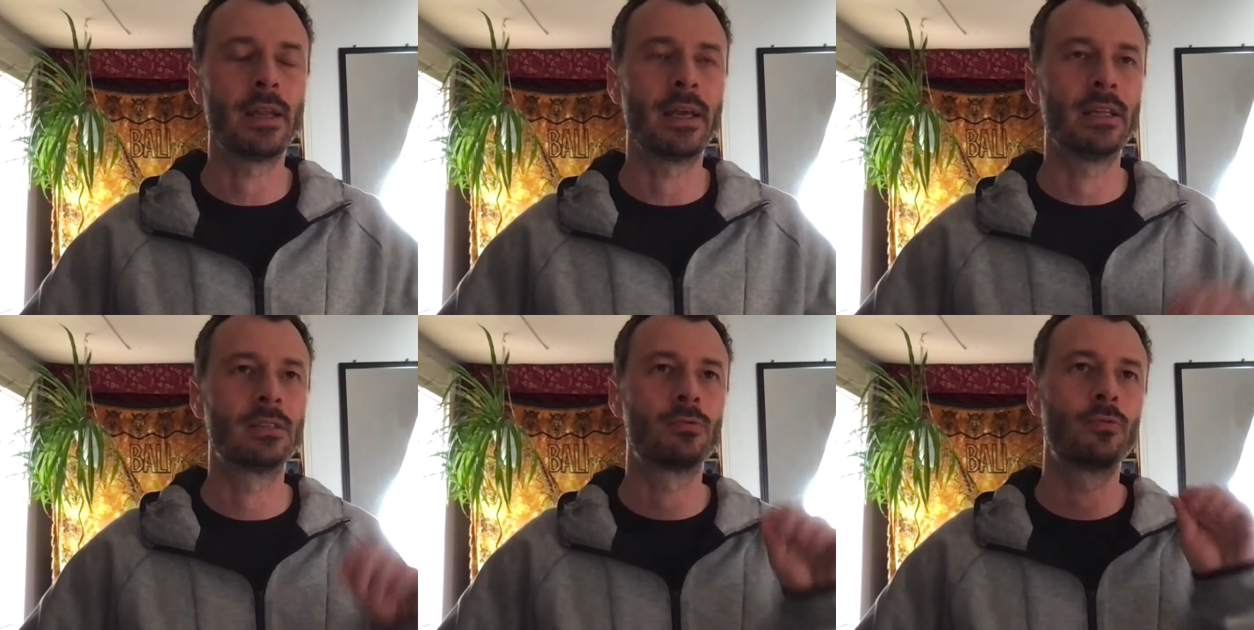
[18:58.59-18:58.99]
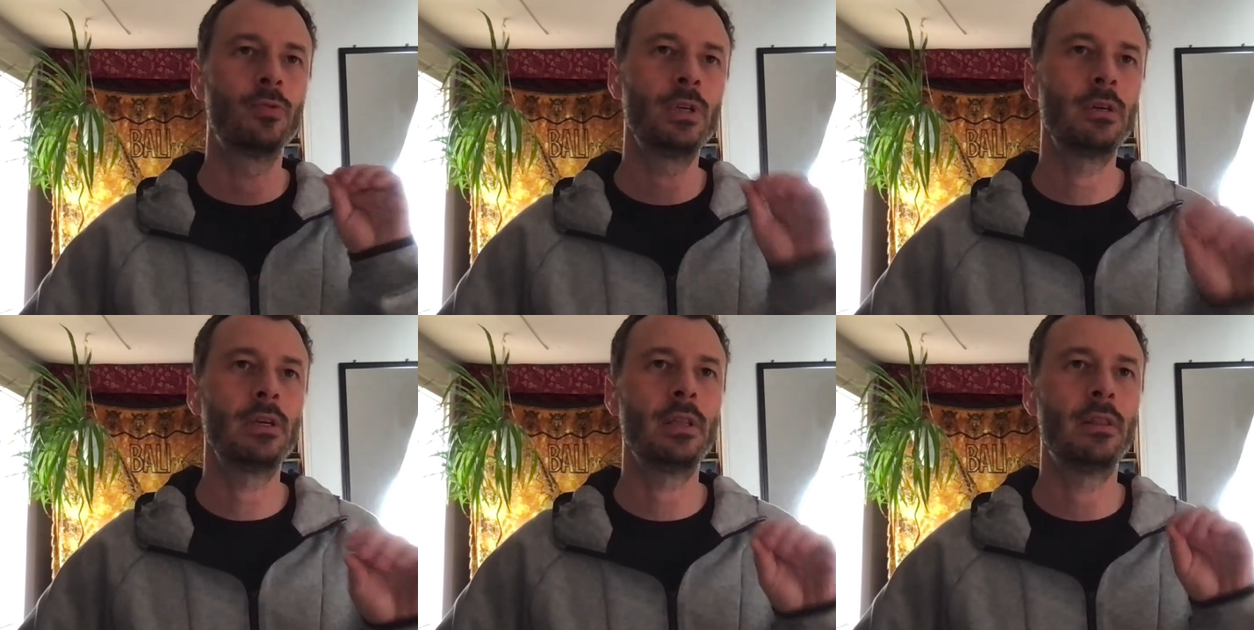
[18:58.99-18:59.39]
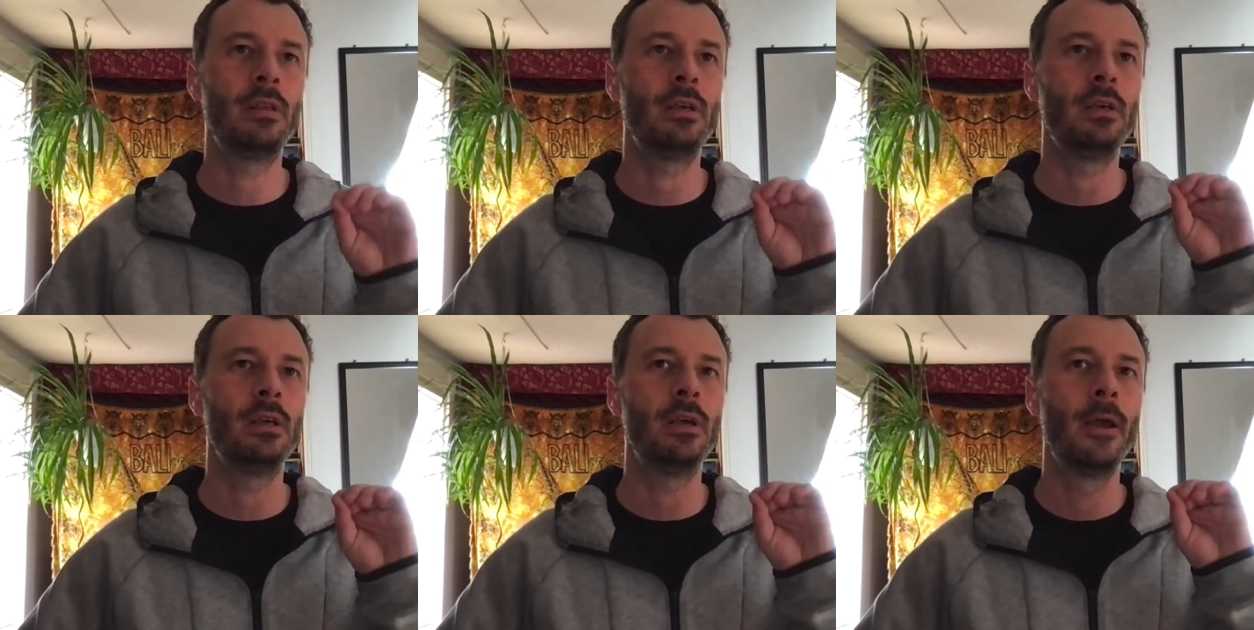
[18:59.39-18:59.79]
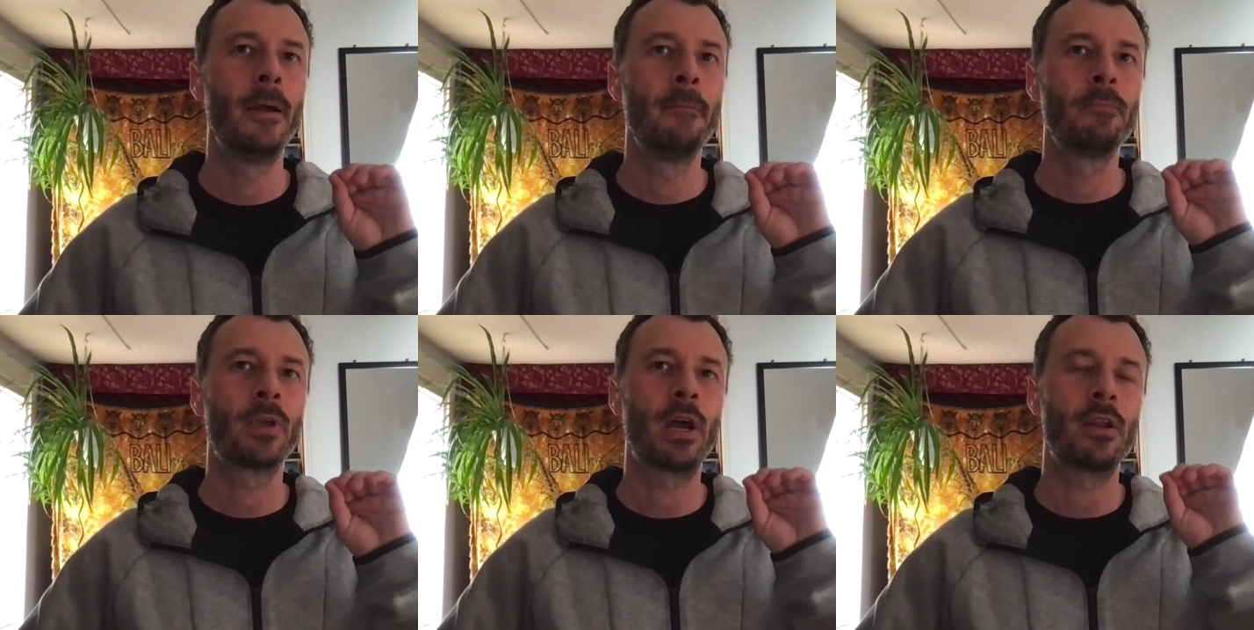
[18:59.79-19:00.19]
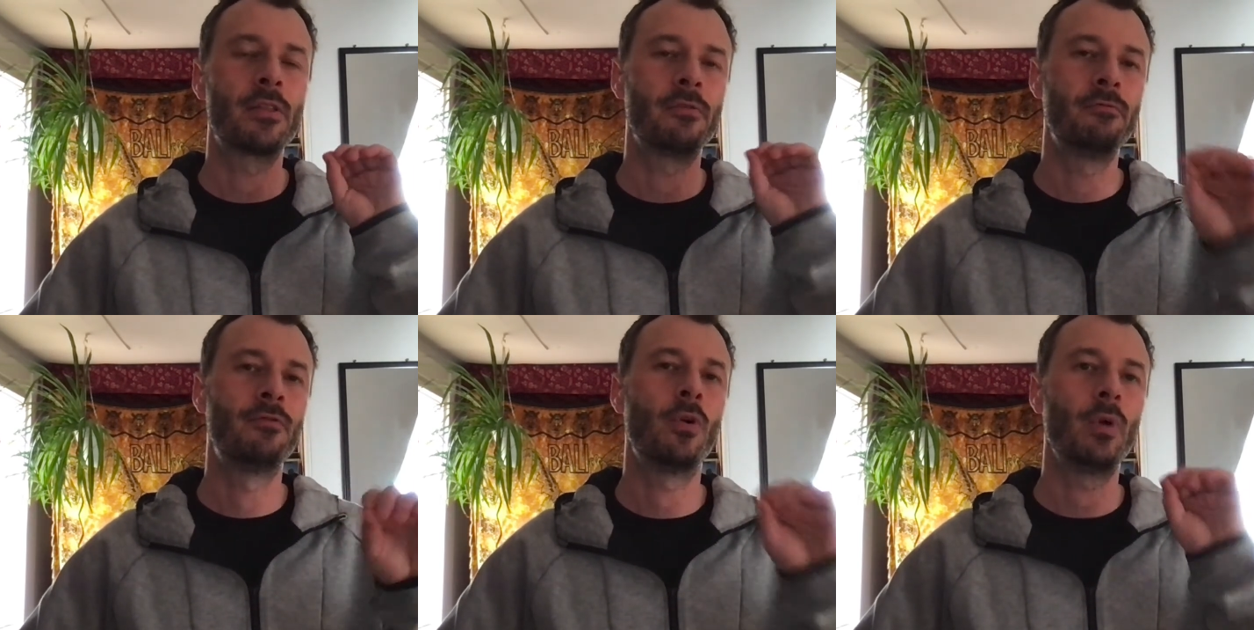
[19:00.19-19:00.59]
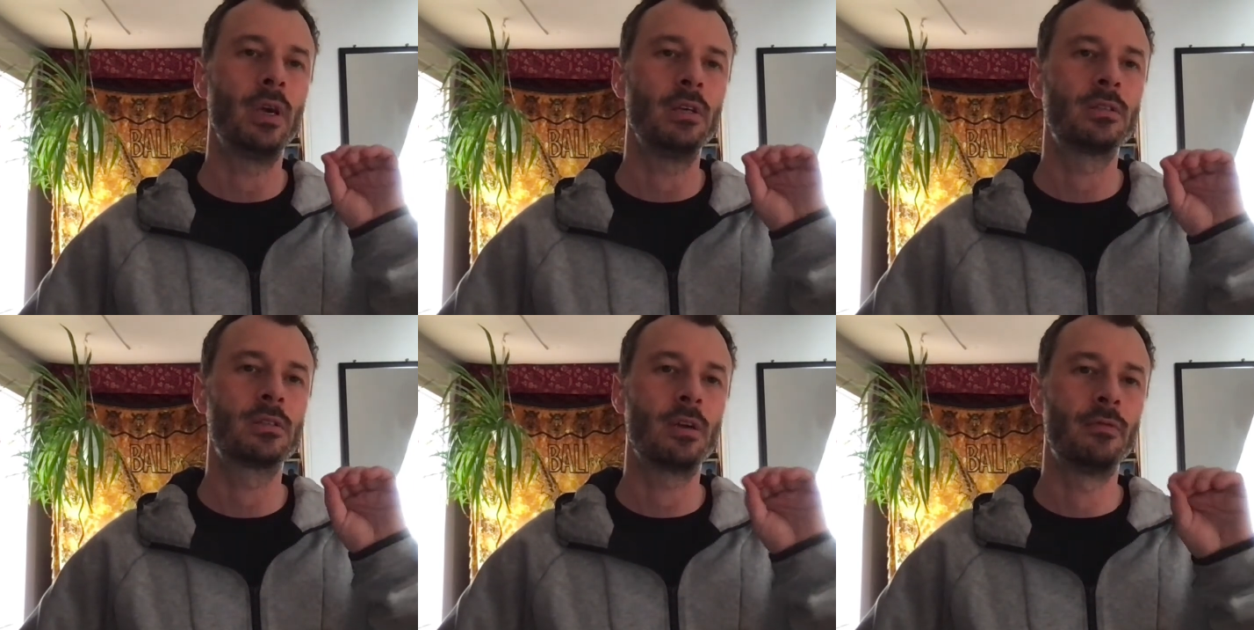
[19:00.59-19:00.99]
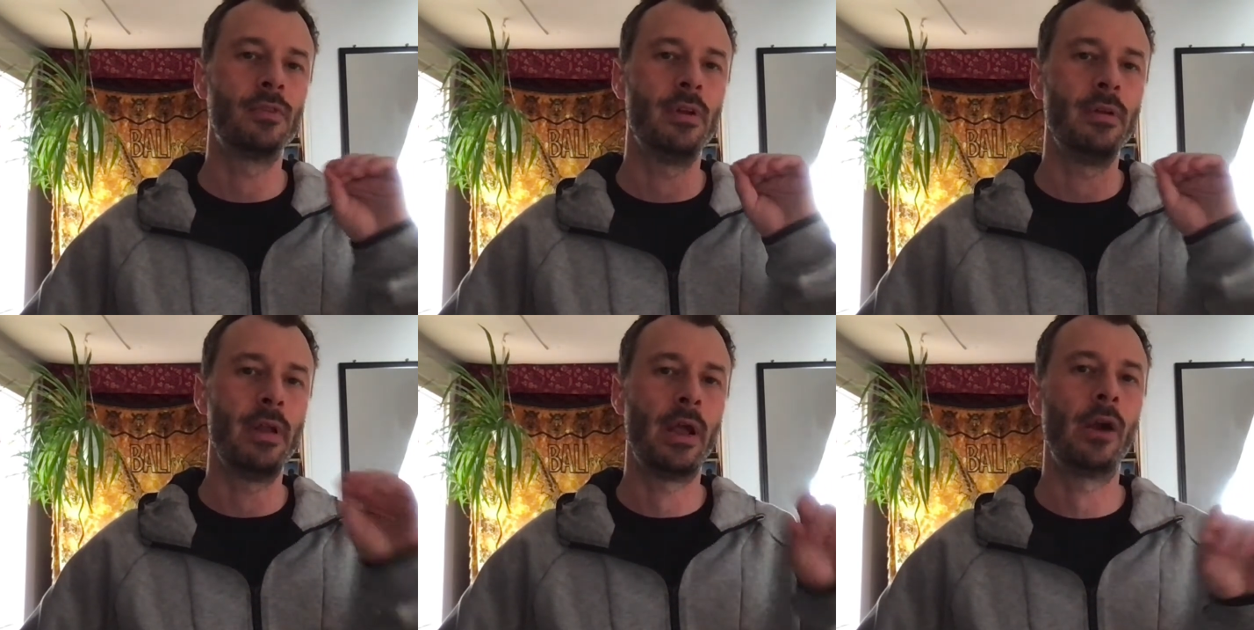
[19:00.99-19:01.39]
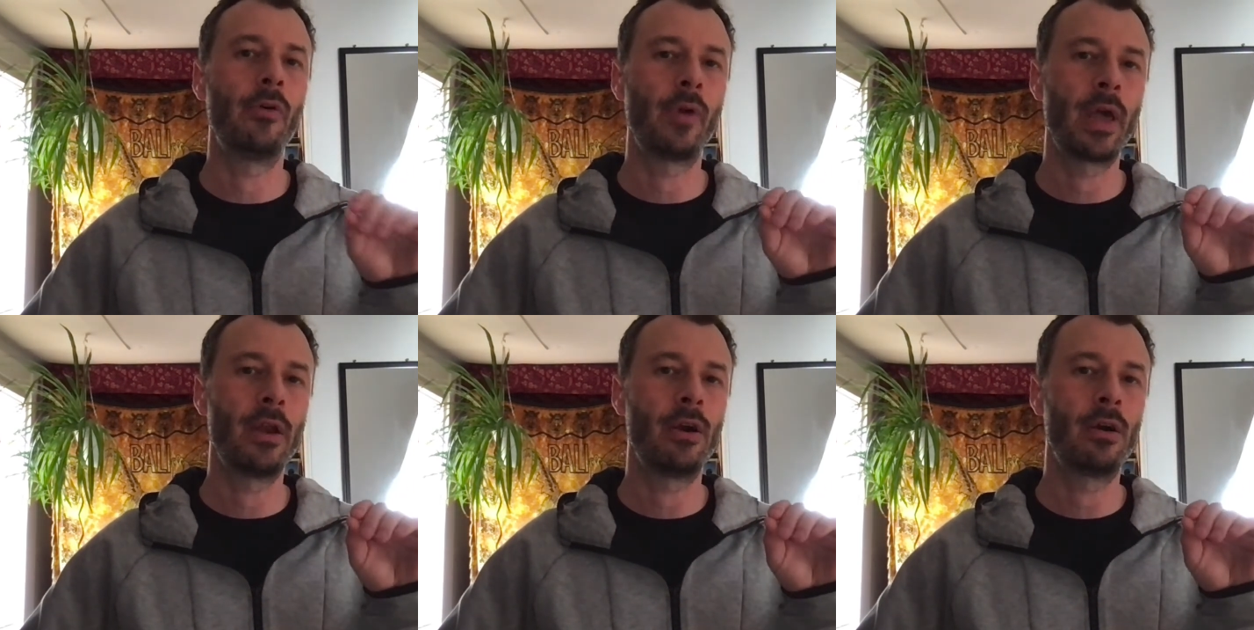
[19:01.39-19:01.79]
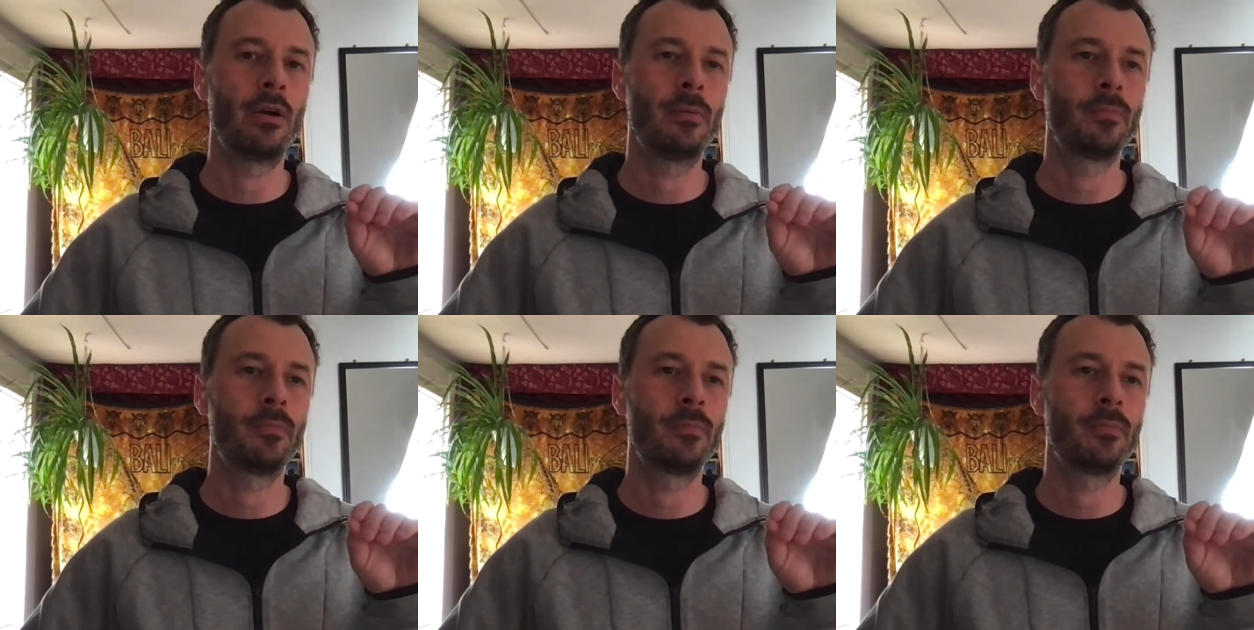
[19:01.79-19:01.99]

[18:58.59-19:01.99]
It's really the kind of the voice of the narrator